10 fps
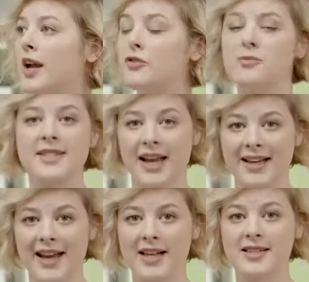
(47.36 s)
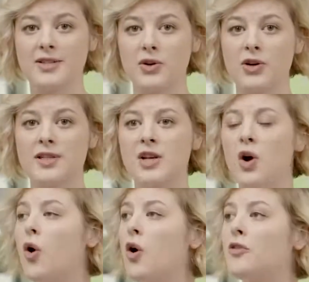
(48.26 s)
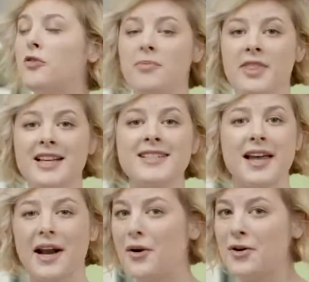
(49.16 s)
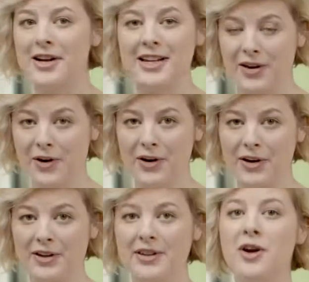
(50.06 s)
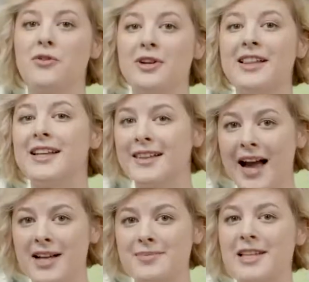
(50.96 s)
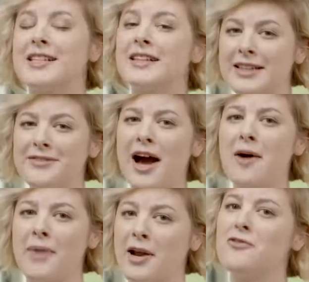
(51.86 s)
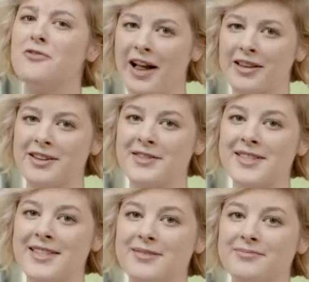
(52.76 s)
get from secondhand stores or from things that I already own really allows me to live out my own values.